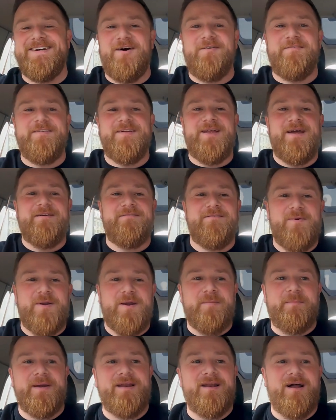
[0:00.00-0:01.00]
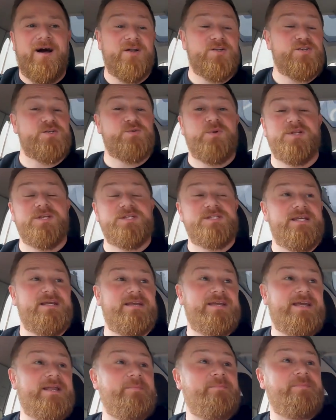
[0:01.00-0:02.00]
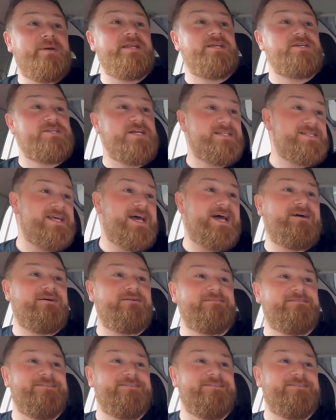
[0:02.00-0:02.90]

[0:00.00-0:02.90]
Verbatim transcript: I think everyone would be like, I just want to see him get the big shit out.